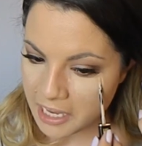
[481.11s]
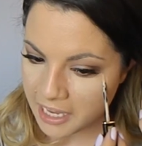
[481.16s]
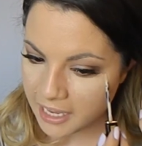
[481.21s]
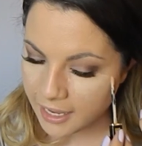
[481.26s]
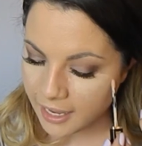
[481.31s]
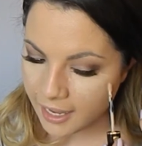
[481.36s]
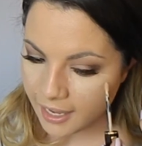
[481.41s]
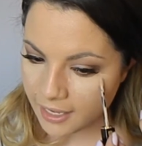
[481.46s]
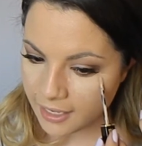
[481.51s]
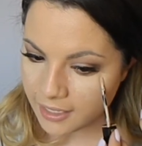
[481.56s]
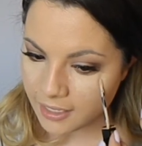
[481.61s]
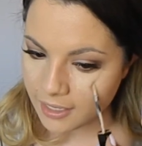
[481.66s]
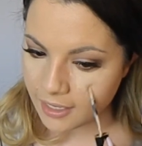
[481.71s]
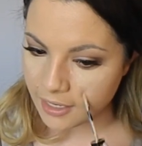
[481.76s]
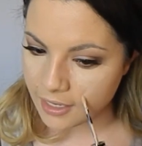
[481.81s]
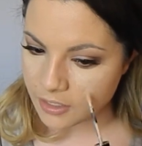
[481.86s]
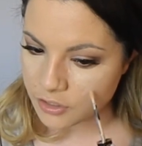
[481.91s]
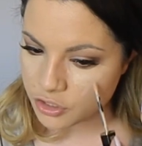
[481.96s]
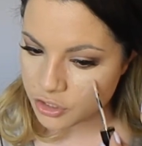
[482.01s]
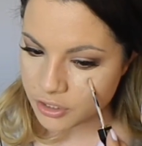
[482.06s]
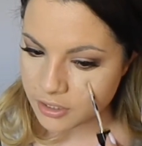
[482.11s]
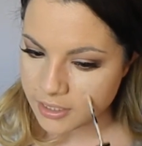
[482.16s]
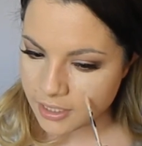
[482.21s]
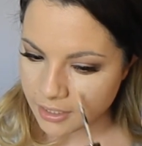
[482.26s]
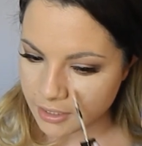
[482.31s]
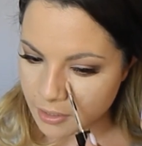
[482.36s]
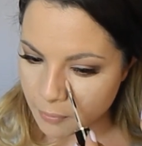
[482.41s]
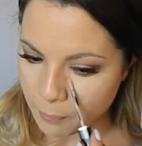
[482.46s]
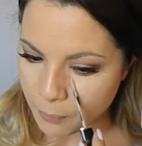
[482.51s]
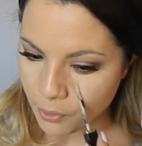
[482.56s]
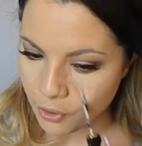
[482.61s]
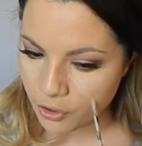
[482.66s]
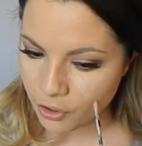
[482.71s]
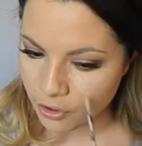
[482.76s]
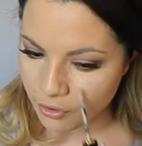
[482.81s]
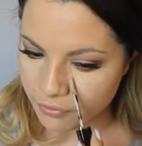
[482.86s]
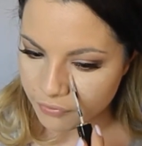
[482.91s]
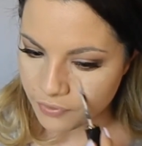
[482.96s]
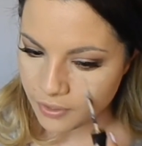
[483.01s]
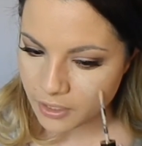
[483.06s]
cakey. It's just like the
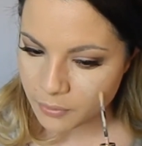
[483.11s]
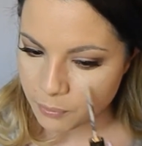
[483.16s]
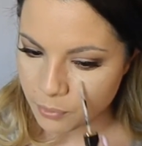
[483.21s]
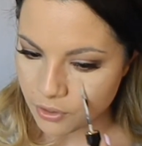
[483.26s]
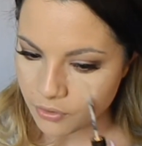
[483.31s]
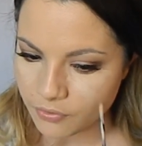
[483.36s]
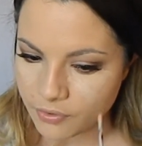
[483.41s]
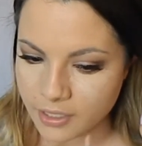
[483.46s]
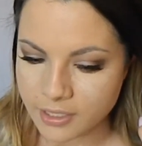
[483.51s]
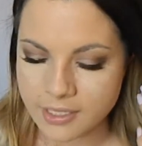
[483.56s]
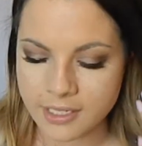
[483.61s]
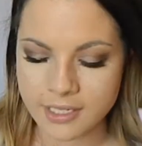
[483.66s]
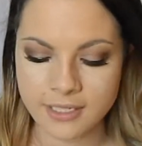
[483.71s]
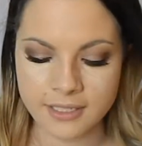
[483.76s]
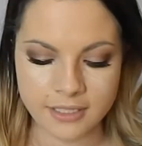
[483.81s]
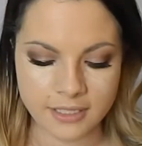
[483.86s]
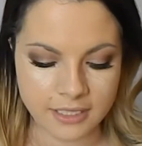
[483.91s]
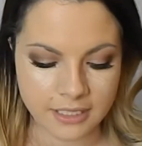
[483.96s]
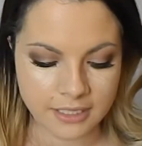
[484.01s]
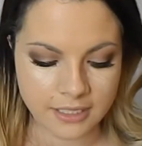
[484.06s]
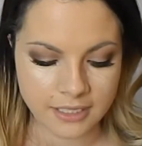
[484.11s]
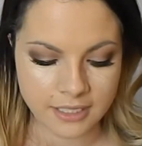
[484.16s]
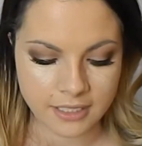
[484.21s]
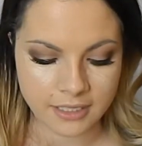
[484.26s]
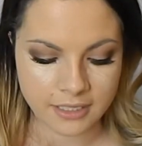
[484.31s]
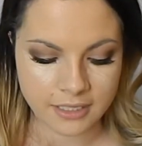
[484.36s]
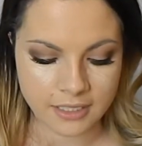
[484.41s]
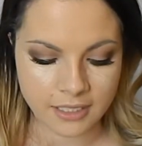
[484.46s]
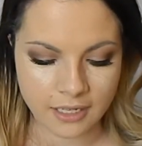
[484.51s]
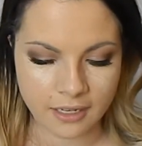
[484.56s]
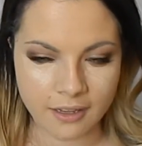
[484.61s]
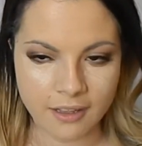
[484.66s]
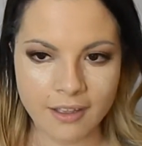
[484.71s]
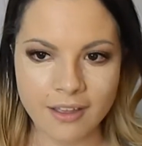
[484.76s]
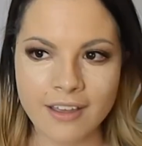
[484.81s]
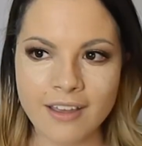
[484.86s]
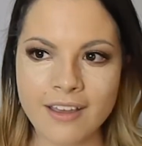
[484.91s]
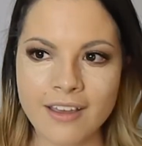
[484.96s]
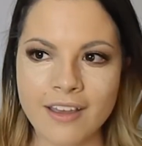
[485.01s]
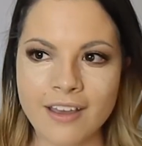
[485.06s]
perfect consistency.
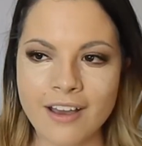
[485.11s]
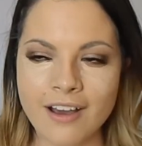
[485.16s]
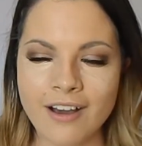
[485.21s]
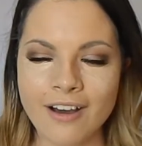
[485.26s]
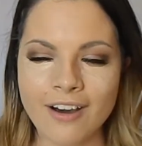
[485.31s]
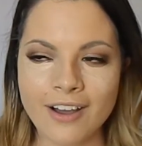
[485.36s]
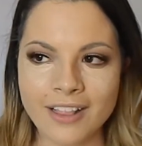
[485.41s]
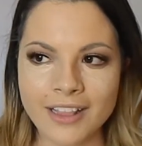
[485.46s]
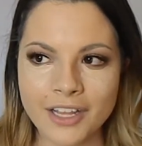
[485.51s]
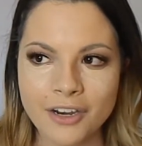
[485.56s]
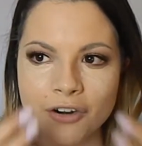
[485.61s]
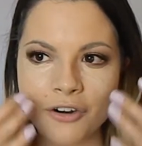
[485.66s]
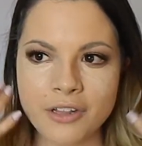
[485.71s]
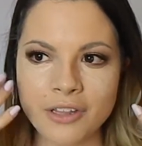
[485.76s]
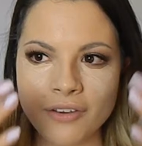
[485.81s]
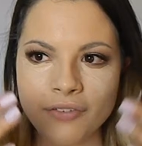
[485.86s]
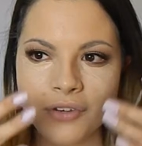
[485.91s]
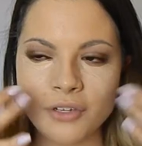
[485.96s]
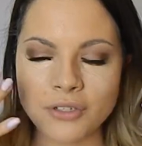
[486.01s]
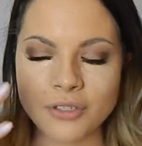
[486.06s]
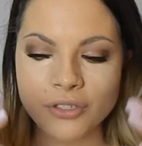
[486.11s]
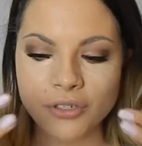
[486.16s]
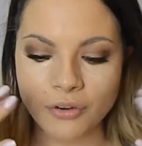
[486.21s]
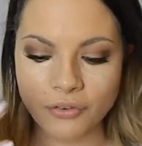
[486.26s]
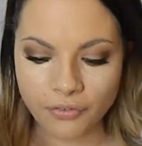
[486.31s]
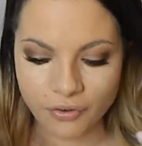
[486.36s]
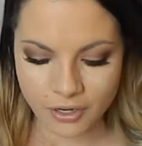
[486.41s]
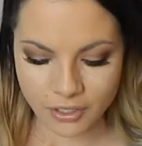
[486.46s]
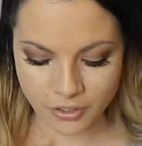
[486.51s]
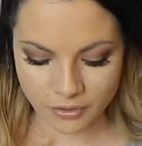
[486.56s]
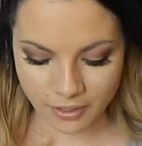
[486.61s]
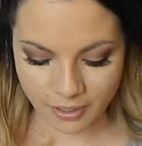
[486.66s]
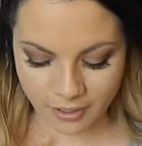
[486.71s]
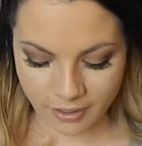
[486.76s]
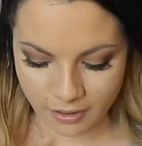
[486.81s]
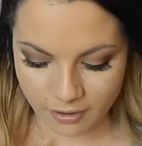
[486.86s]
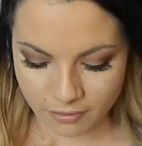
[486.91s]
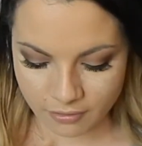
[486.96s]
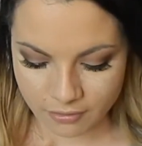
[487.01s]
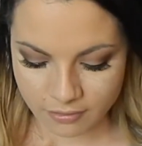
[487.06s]
Oh, it literally feels so fresh right
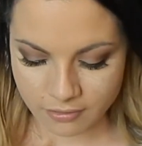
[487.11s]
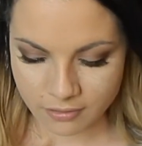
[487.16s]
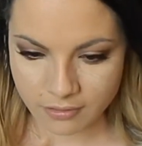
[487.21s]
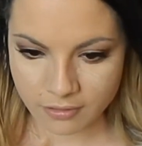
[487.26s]
now.